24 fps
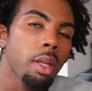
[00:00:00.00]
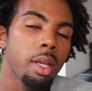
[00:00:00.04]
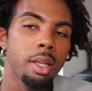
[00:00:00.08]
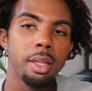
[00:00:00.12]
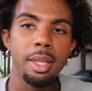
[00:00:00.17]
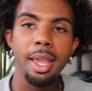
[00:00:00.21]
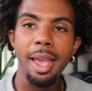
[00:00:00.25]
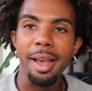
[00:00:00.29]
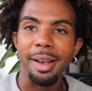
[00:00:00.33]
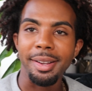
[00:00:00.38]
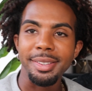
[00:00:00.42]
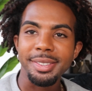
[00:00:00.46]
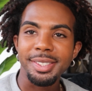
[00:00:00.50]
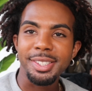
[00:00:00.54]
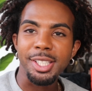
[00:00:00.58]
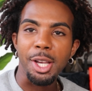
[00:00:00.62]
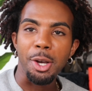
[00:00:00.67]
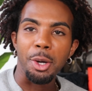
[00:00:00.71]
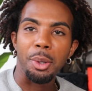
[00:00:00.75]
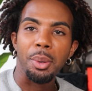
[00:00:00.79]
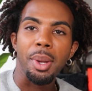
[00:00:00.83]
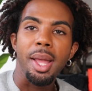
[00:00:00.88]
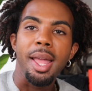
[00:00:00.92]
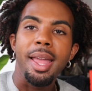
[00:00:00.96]
Yeah.
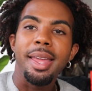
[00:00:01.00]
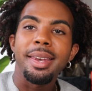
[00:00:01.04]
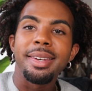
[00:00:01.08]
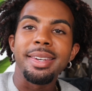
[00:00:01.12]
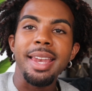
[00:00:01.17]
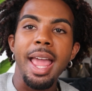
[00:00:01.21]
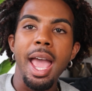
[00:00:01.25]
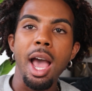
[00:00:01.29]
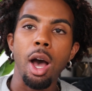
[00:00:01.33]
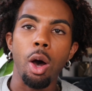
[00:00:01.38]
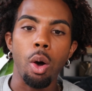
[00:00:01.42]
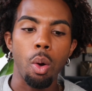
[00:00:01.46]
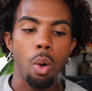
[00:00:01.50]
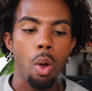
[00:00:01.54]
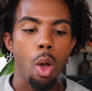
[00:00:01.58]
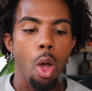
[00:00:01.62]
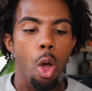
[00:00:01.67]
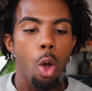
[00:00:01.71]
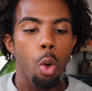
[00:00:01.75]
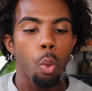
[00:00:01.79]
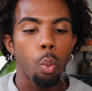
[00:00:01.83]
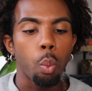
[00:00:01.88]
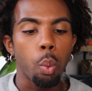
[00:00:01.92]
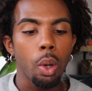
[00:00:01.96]
So now
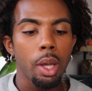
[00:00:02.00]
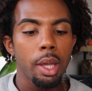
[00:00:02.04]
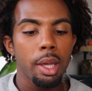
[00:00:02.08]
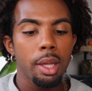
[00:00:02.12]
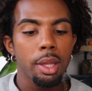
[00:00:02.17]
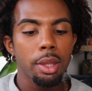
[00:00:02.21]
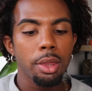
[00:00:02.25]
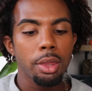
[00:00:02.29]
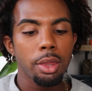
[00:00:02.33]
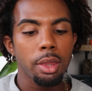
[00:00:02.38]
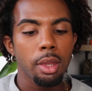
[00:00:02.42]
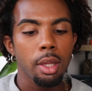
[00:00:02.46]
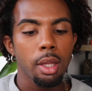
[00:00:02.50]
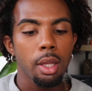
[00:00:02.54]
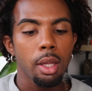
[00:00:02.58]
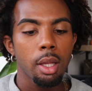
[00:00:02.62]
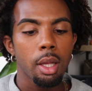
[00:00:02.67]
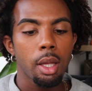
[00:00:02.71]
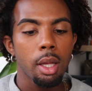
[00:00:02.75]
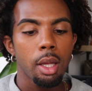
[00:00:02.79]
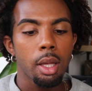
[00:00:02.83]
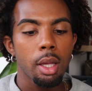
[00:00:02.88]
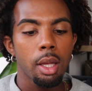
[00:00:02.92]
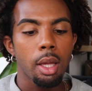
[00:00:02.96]
with
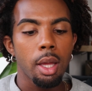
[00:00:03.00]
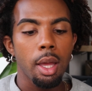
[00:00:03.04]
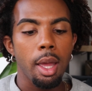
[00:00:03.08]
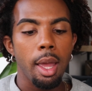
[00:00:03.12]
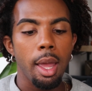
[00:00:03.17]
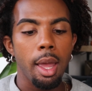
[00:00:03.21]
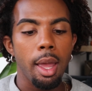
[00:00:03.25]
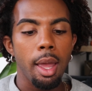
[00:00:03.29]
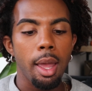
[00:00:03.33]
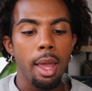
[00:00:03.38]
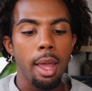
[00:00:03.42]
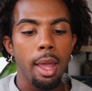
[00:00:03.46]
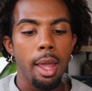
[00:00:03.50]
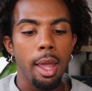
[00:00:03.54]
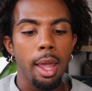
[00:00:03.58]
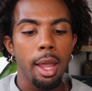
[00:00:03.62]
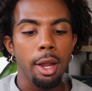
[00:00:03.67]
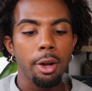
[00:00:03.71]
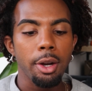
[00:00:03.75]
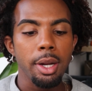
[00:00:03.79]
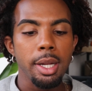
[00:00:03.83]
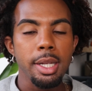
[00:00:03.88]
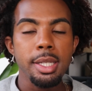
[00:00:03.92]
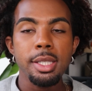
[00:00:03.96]

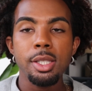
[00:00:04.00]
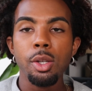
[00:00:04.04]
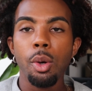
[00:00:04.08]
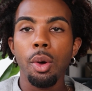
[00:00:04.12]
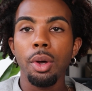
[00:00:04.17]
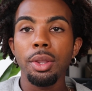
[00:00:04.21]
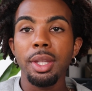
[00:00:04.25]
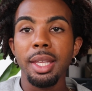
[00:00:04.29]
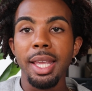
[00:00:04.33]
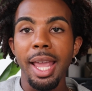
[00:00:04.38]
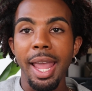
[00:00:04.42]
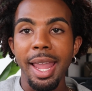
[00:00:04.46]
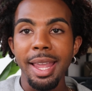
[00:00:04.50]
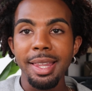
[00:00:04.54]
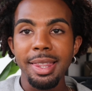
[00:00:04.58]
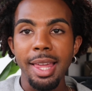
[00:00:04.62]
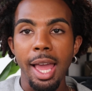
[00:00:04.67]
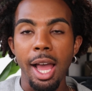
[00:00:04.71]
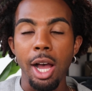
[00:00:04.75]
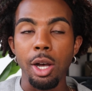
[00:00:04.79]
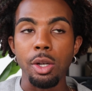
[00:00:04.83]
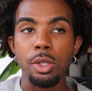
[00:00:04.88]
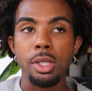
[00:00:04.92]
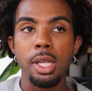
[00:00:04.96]
Aries on the 8th
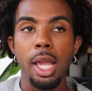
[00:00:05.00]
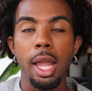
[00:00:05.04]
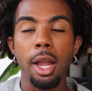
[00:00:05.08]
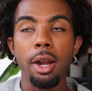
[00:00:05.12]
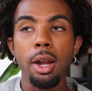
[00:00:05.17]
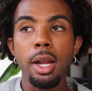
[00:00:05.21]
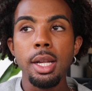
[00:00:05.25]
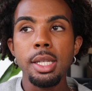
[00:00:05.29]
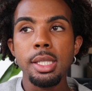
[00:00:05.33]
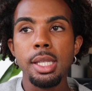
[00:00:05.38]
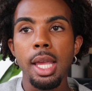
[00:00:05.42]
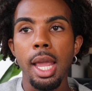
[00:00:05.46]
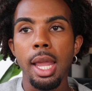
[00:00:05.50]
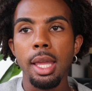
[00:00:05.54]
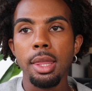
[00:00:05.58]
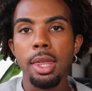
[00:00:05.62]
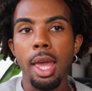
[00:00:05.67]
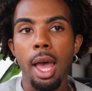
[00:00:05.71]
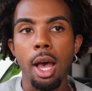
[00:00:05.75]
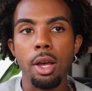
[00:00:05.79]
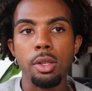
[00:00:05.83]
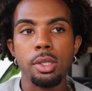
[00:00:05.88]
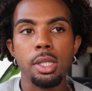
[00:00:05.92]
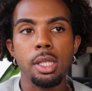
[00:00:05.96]
house. Aries 8th
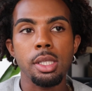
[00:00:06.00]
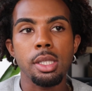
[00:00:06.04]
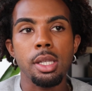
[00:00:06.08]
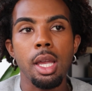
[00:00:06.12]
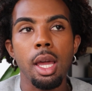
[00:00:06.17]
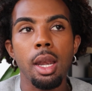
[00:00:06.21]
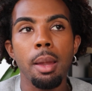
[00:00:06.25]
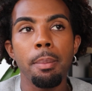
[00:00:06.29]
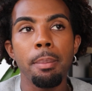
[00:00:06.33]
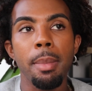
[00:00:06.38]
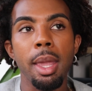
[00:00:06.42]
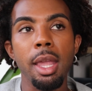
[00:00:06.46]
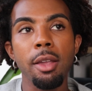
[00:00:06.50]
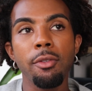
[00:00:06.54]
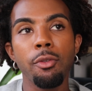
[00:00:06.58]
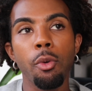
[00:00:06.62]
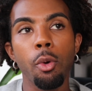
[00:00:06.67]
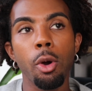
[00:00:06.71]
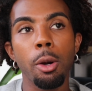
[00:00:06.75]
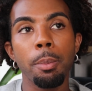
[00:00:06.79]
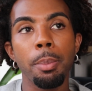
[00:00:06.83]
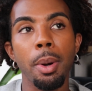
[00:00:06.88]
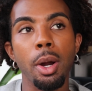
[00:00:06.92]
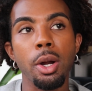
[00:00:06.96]
house is going to make
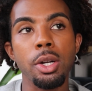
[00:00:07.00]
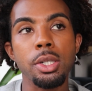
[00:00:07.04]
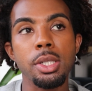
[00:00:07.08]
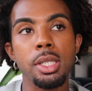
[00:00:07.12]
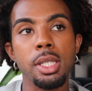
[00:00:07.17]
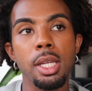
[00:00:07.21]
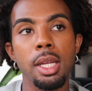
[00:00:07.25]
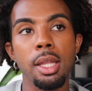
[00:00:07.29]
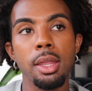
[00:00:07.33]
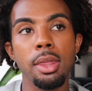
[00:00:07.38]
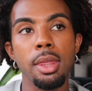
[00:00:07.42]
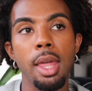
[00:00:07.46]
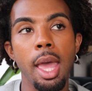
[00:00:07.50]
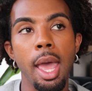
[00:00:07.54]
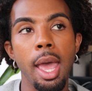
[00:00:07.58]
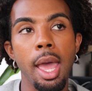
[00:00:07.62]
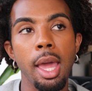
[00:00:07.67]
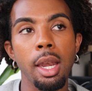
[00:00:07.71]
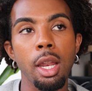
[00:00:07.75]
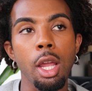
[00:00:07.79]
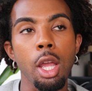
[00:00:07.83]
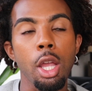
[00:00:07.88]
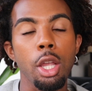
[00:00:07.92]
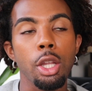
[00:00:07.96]
for a person
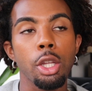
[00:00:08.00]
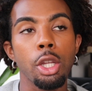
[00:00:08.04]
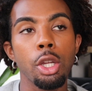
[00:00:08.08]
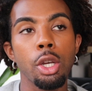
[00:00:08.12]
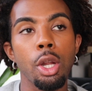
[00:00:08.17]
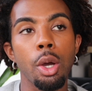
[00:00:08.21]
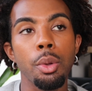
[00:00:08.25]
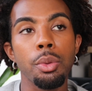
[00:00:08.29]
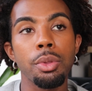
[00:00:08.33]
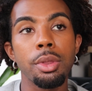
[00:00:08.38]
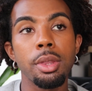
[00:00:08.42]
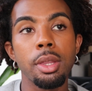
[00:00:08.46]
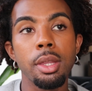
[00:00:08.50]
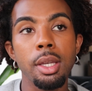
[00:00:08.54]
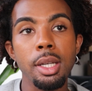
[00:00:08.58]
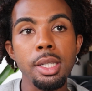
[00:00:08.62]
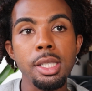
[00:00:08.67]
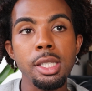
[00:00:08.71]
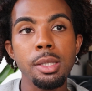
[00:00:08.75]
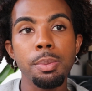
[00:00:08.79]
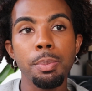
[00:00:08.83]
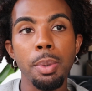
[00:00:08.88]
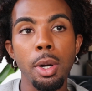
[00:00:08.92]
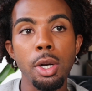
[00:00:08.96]
that,
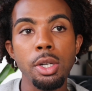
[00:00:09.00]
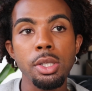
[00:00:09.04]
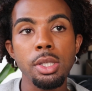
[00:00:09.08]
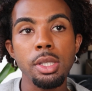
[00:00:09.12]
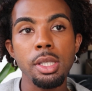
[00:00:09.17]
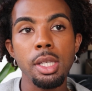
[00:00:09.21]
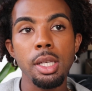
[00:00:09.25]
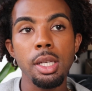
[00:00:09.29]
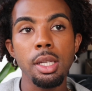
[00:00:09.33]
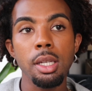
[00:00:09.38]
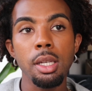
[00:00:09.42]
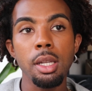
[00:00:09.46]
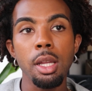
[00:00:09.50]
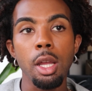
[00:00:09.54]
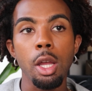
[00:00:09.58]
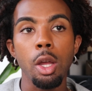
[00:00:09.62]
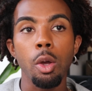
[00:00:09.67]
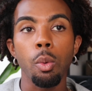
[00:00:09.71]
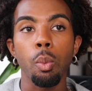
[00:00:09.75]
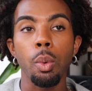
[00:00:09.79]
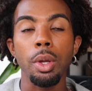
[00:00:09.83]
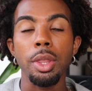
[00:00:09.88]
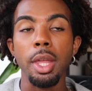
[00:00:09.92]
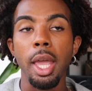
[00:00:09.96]
this person
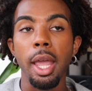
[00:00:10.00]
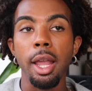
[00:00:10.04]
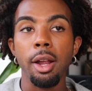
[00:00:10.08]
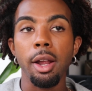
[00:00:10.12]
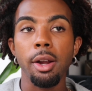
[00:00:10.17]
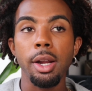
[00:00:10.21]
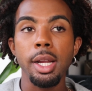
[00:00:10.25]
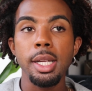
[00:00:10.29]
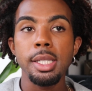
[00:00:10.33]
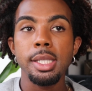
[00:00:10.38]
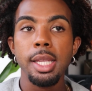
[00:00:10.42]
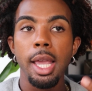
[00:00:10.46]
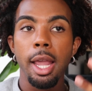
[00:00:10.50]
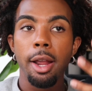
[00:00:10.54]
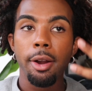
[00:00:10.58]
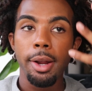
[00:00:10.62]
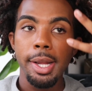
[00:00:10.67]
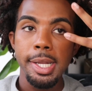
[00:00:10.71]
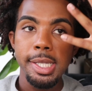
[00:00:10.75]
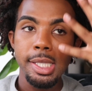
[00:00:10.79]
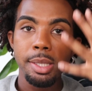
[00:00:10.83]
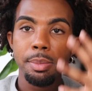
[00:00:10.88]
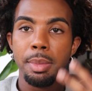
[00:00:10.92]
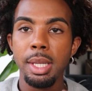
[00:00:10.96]
with
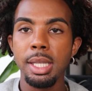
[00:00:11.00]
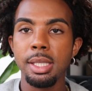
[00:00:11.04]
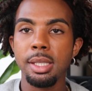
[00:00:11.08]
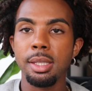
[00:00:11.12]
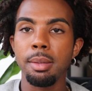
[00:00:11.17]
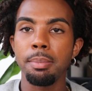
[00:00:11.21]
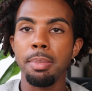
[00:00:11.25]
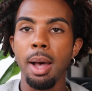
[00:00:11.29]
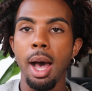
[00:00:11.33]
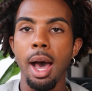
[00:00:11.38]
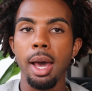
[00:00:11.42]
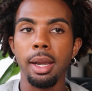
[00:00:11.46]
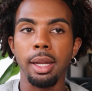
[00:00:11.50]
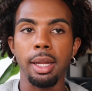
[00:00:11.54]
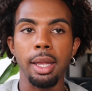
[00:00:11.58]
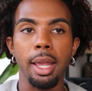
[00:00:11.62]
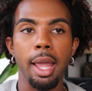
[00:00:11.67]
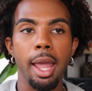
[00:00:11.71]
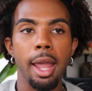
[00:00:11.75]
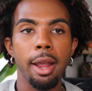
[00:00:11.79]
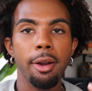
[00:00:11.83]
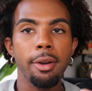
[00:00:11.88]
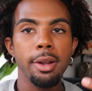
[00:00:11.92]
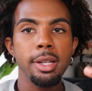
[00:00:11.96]
Aries means the
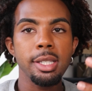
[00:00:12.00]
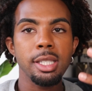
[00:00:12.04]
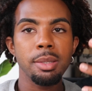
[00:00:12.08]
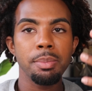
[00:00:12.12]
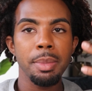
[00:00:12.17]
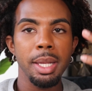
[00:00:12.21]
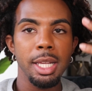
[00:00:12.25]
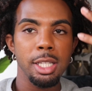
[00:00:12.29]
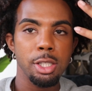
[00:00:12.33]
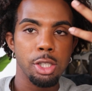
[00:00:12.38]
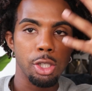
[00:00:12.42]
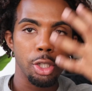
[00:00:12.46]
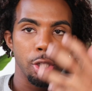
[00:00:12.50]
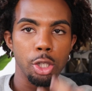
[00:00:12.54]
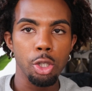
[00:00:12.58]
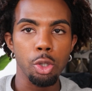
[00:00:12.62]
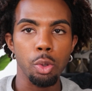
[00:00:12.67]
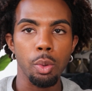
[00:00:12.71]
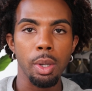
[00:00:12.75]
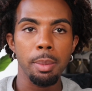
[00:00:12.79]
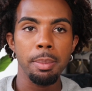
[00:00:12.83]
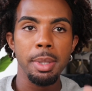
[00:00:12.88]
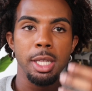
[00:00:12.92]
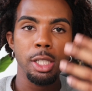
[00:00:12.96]
body. Aries means
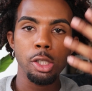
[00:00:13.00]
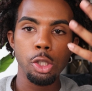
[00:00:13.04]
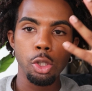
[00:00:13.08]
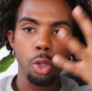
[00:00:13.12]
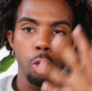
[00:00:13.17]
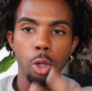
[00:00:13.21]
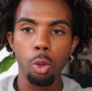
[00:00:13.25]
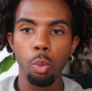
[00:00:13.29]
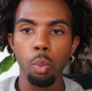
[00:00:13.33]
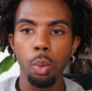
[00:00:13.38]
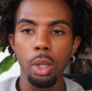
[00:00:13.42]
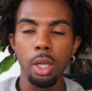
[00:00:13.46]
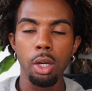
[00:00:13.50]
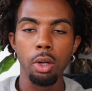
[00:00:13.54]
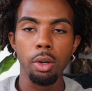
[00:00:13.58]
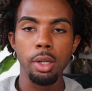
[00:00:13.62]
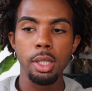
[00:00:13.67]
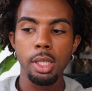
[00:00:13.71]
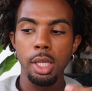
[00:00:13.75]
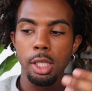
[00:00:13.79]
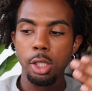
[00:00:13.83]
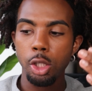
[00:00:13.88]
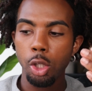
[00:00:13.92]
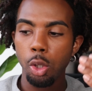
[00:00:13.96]
you. It means your will.
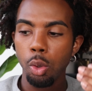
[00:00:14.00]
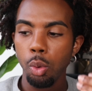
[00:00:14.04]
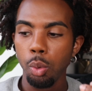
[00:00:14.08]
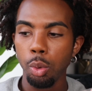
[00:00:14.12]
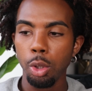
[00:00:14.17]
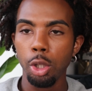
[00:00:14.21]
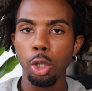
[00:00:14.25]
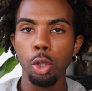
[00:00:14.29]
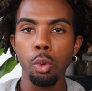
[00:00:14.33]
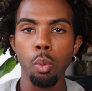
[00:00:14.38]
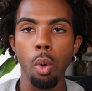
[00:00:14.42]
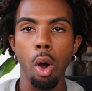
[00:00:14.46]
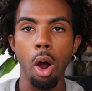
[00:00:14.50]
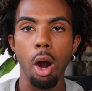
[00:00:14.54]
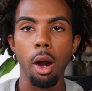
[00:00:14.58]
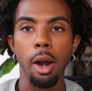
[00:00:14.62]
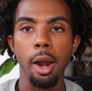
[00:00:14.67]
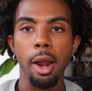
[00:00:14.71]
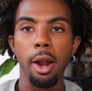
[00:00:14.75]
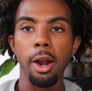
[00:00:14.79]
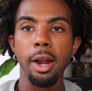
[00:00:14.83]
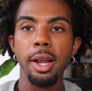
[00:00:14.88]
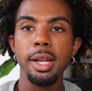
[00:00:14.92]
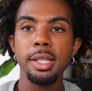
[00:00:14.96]
It's who you
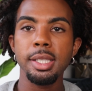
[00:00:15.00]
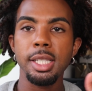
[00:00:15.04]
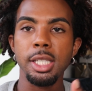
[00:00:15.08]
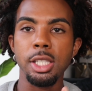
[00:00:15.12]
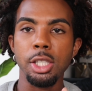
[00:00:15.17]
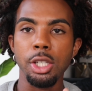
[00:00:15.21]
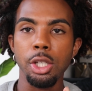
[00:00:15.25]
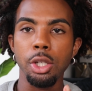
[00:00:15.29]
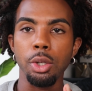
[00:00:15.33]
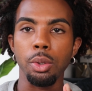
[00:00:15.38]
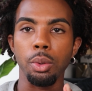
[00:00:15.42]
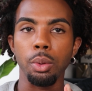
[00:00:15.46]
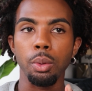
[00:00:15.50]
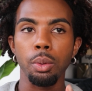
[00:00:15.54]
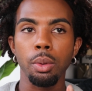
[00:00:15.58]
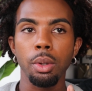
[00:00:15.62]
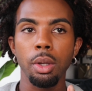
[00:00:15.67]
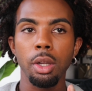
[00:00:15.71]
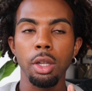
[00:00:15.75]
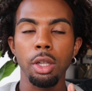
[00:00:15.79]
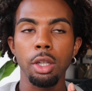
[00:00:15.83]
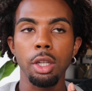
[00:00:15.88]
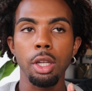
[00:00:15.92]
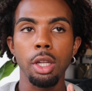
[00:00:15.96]
are. Aries is you,
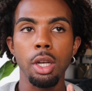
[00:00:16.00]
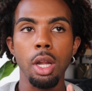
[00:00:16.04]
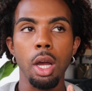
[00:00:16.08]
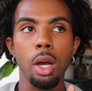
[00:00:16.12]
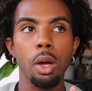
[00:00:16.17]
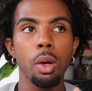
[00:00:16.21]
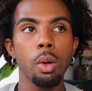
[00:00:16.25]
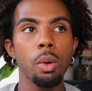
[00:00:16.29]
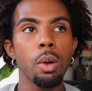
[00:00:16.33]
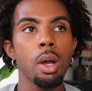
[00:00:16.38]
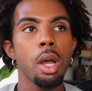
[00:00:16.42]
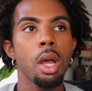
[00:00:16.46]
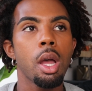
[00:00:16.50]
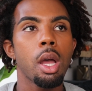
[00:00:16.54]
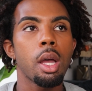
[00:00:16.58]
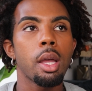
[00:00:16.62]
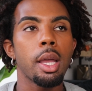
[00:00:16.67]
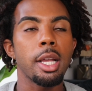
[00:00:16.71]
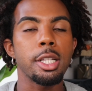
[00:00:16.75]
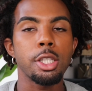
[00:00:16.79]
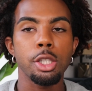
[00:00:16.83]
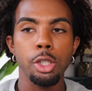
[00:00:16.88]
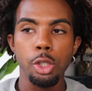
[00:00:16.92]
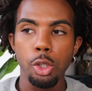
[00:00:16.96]

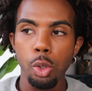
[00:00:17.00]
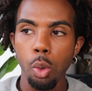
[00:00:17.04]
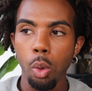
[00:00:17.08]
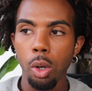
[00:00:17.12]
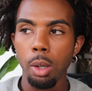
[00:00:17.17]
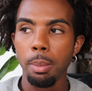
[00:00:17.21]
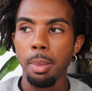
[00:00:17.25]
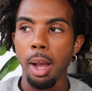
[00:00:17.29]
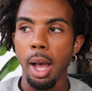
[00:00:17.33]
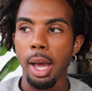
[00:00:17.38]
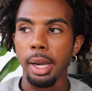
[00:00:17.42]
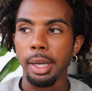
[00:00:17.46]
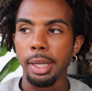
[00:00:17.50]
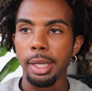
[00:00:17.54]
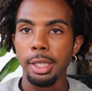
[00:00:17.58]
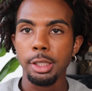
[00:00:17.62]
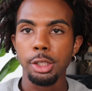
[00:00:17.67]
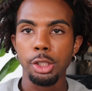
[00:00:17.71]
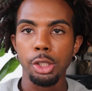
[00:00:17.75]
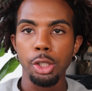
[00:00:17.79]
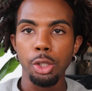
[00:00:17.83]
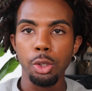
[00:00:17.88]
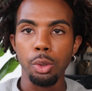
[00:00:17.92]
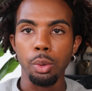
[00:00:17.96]
It's your body.
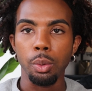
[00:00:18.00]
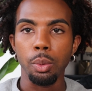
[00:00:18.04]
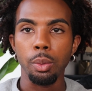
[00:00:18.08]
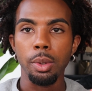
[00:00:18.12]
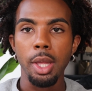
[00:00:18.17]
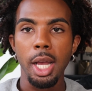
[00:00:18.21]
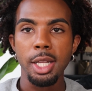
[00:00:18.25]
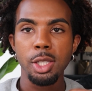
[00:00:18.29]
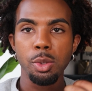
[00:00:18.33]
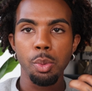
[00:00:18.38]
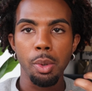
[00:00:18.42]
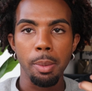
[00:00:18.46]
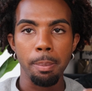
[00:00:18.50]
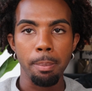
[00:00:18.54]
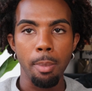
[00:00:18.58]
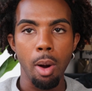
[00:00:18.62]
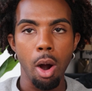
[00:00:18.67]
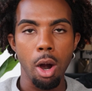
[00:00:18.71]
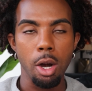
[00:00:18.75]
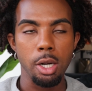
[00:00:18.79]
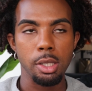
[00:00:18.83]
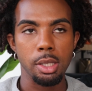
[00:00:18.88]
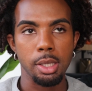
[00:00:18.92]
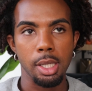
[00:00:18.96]
It's you. That's where
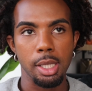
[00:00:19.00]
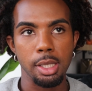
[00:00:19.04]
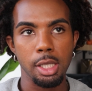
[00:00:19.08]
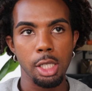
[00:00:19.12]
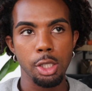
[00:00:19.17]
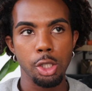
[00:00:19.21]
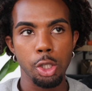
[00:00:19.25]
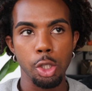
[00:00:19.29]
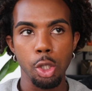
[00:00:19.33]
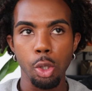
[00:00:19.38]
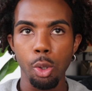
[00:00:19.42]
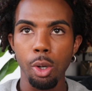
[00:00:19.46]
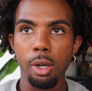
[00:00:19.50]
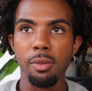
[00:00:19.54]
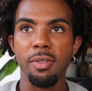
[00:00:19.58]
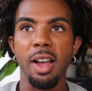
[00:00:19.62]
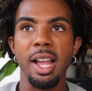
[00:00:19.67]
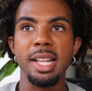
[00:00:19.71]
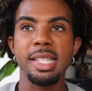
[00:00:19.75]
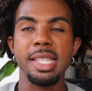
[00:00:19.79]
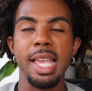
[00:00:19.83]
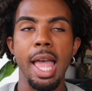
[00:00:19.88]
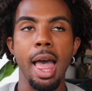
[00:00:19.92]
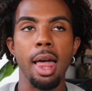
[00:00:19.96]
Mars is. It's your
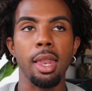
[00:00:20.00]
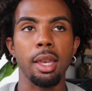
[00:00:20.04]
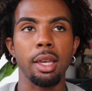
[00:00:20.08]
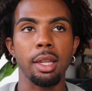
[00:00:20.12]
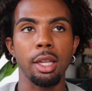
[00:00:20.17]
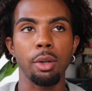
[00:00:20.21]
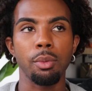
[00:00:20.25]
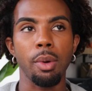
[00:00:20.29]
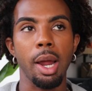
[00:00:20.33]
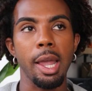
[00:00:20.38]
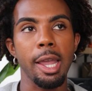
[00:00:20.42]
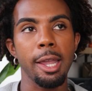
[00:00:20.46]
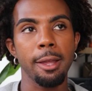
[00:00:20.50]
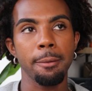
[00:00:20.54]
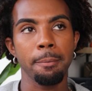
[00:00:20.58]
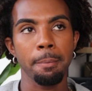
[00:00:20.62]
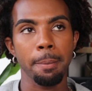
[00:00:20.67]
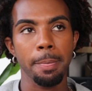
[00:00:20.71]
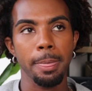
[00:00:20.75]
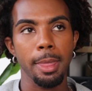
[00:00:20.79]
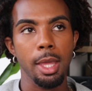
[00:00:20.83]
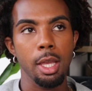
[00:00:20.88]
vitality, right?